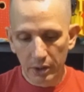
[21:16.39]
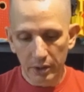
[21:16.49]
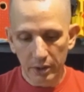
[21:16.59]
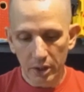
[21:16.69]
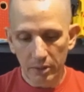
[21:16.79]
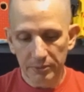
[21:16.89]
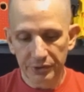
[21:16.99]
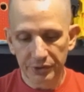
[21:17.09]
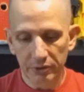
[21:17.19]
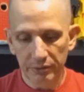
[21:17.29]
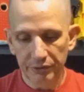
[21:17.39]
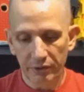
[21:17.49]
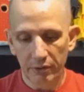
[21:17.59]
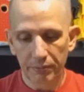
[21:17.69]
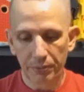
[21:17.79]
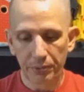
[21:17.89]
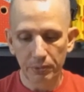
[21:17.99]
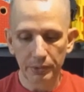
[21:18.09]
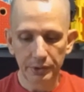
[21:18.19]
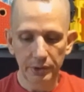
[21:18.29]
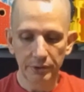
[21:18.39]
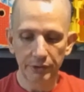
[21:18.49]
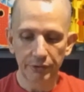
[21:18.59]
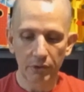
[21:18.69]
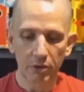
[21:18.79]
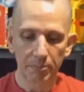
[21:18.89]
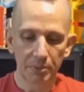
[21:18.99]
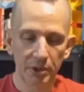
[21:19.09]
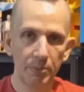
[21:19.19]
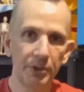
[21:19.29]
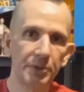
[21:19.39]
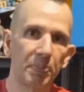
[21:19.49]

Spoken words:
A series of 3, and these are Pee-wee's